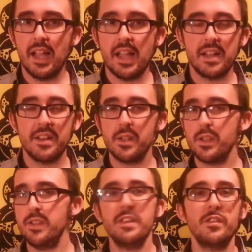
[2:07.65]
And
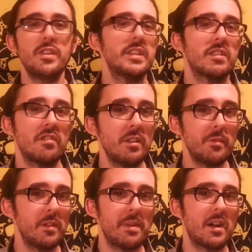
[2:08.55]
even if you disagree with
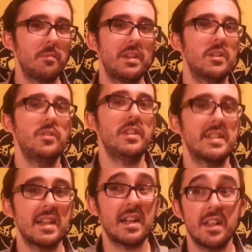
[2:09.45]
me about it being a coup
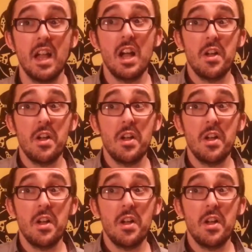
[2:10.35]
d'etat,